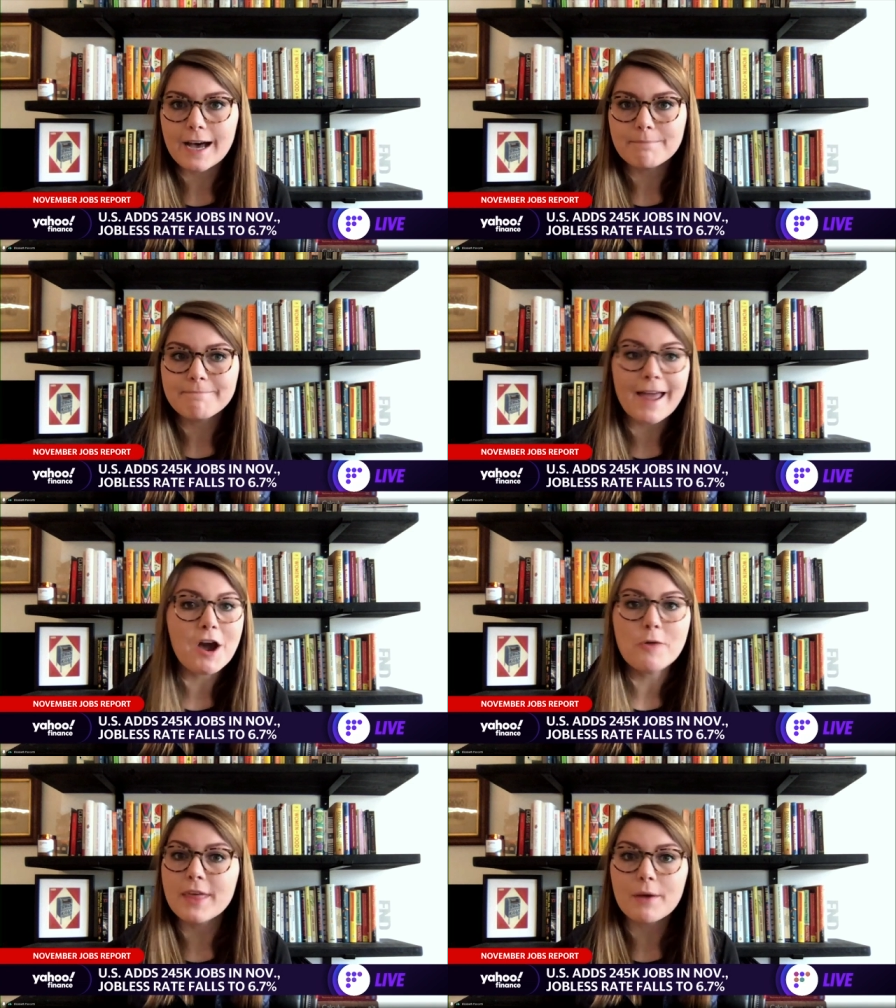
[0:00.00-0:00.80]
Um, I
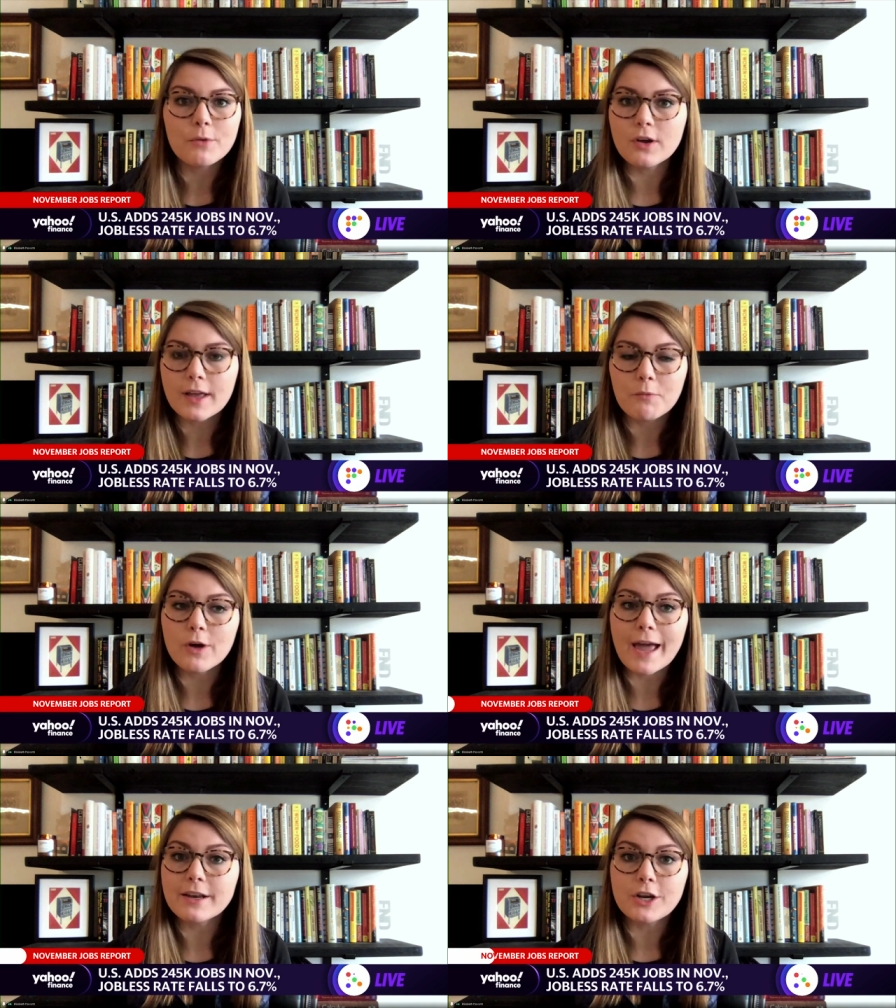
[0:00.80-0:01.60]
hope that we'll
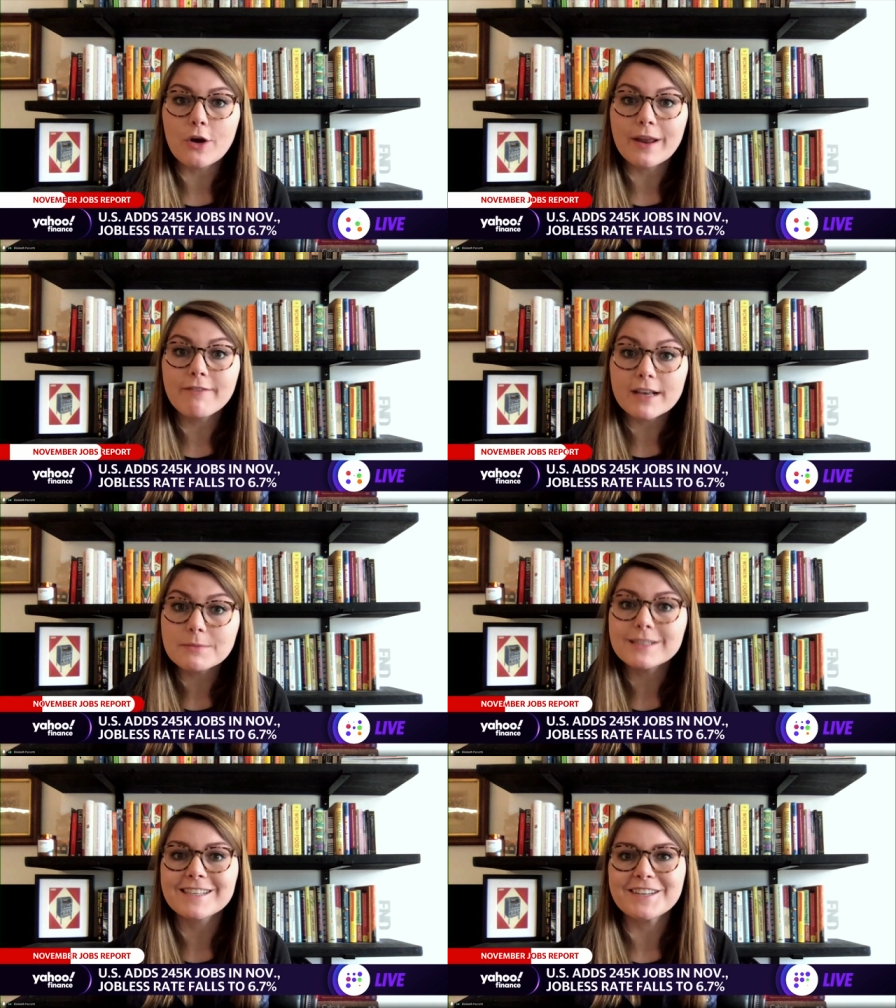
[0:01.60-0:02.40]
we'll get you know
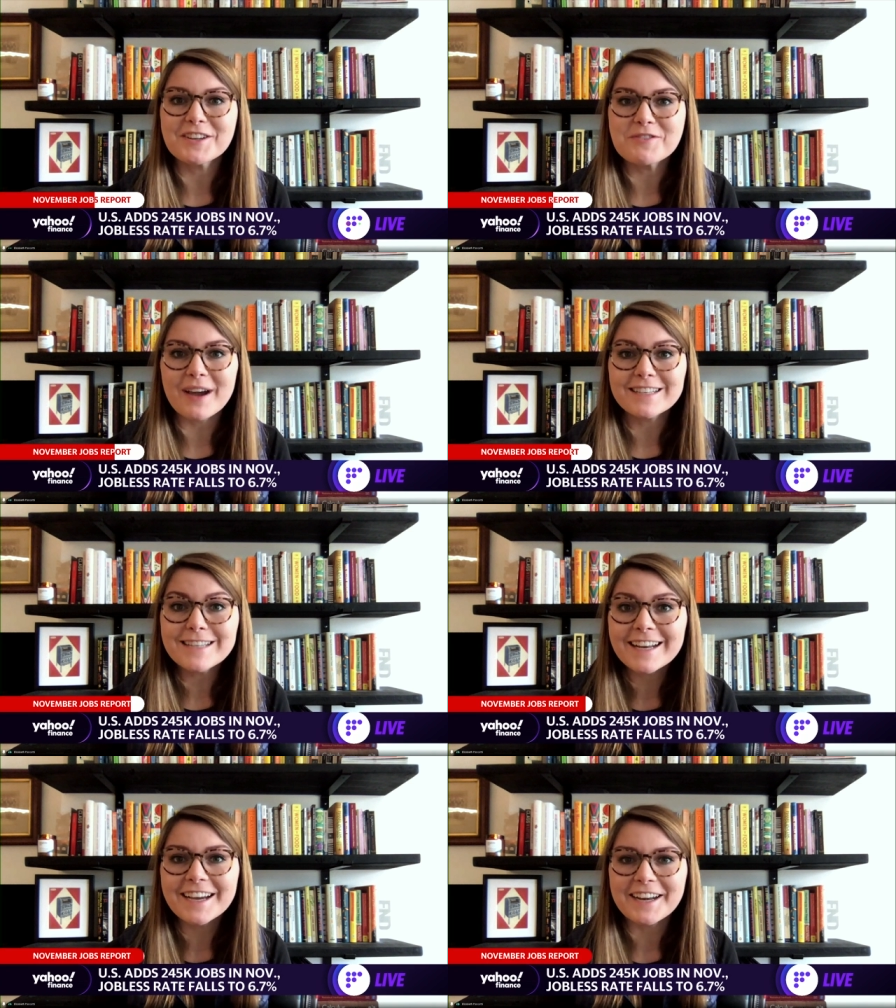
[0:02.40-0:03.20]
investments in UI
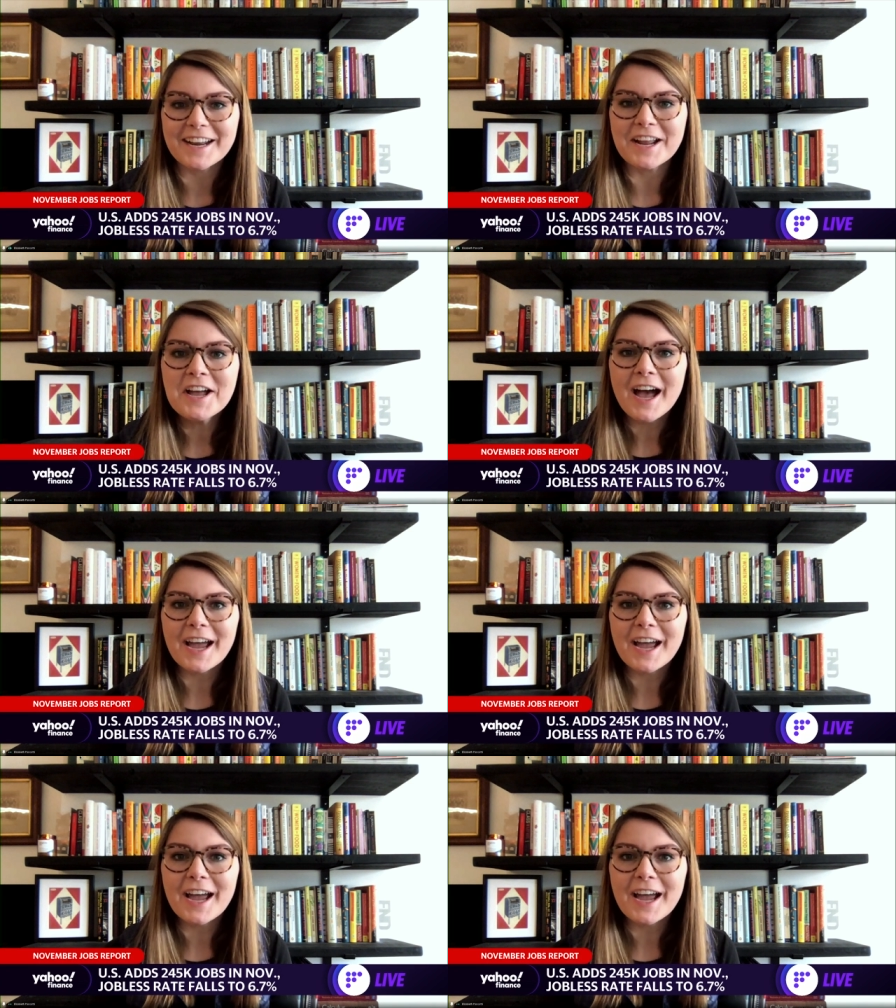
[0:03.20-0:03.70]
data, and I,